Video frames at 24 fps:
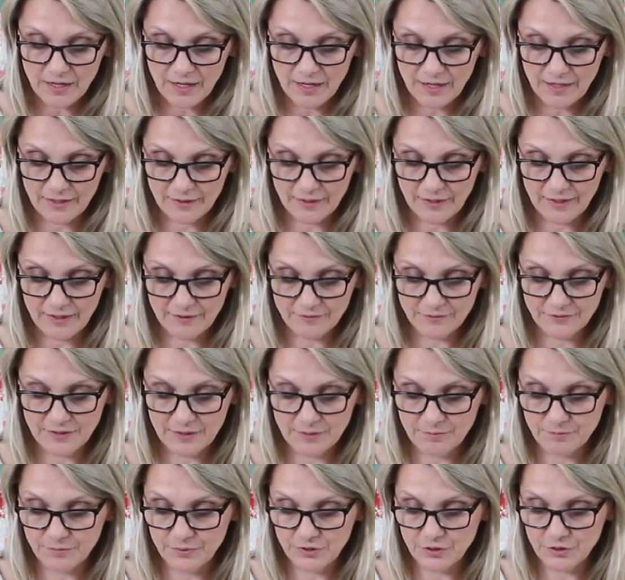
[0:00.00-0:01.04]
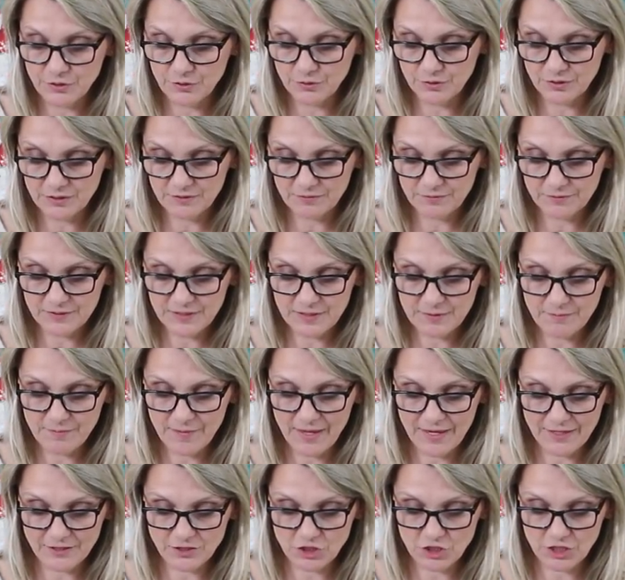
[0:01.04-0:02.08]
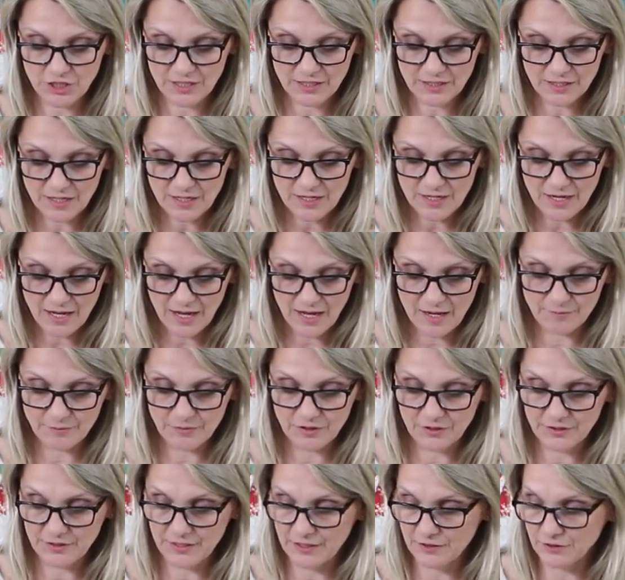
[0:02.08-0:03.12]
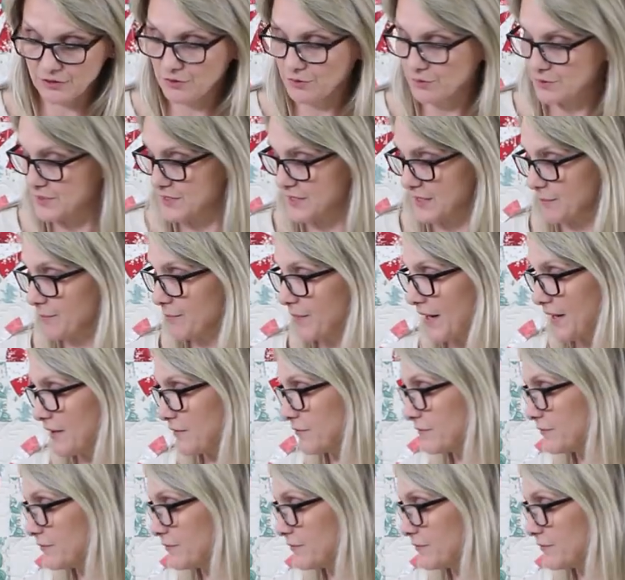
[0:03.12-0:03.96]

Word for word: I have them beautifully matching. I'm gonna use uh, my